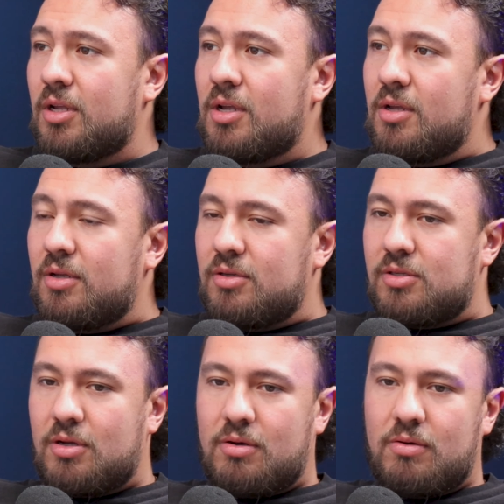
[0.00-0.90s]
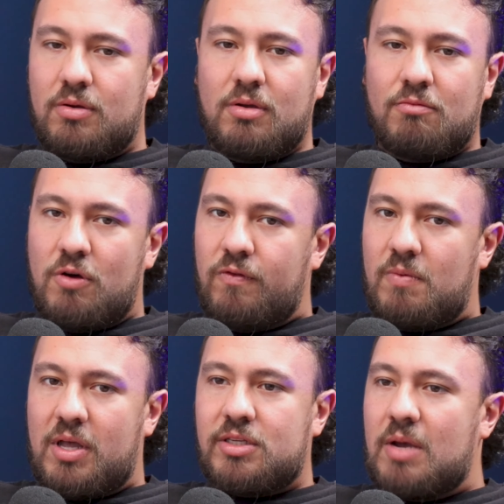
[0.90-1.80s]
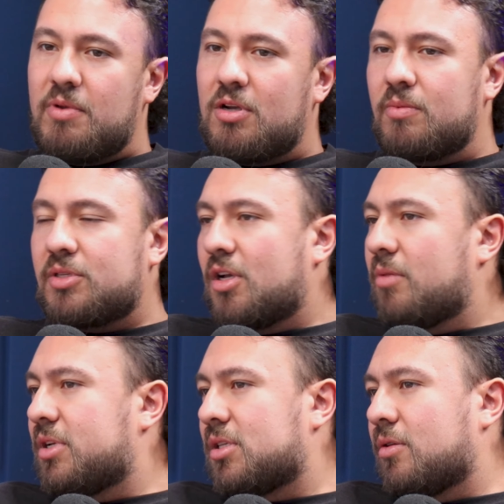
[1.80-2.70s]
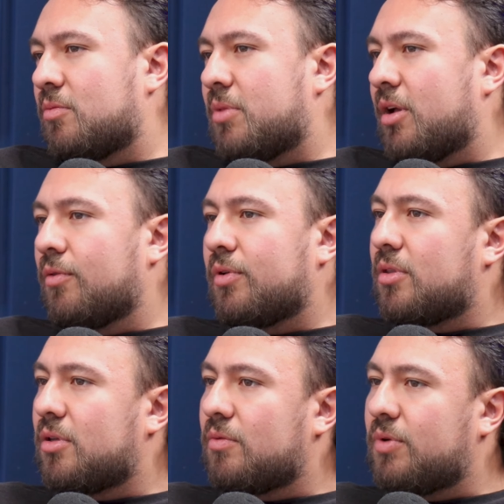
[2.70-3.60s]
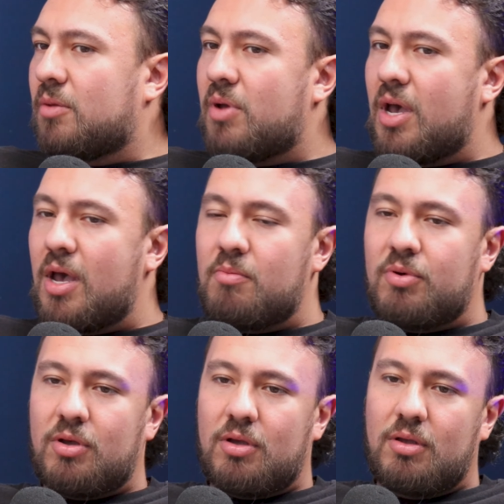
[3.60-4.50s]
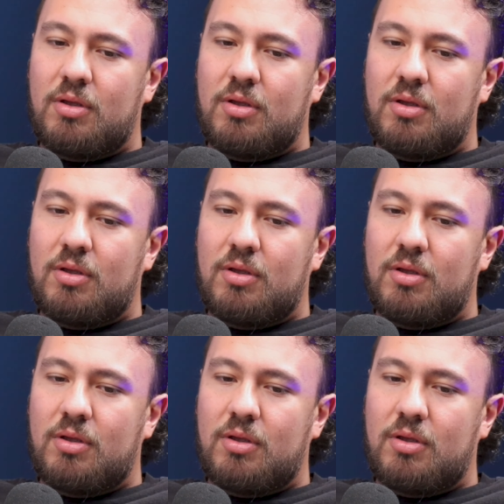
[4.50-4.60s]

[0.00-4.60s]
Mm-hmm. So hopefully by the time he comes up, he's a little better with the with the bat. But